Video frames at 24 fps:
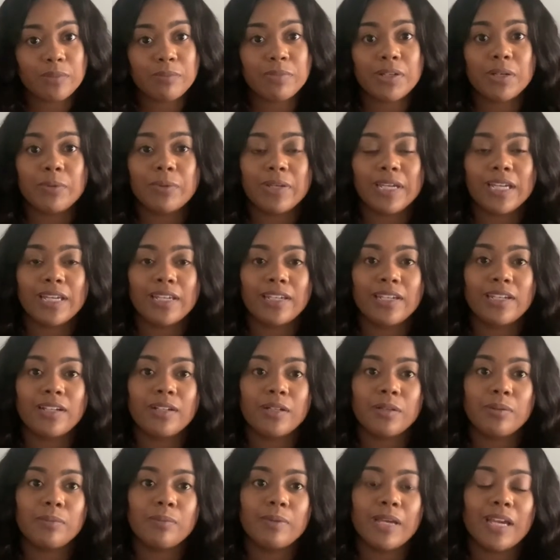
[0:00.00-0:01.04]
but we ended
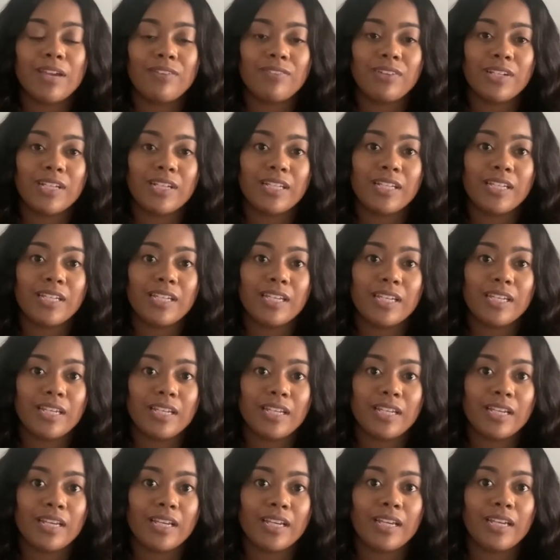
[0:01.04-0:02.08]
up having to get
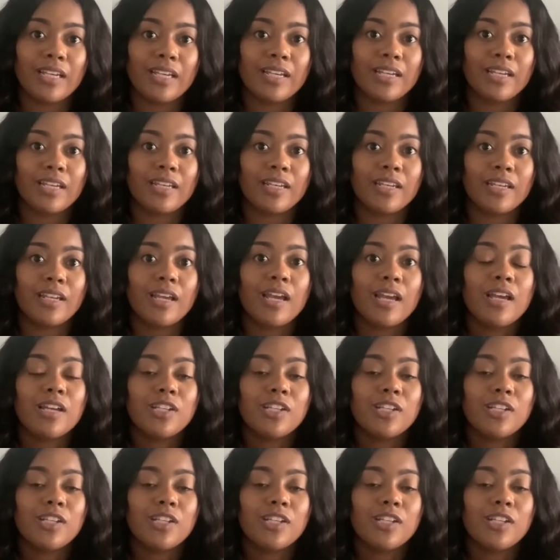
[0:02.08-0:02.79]
it in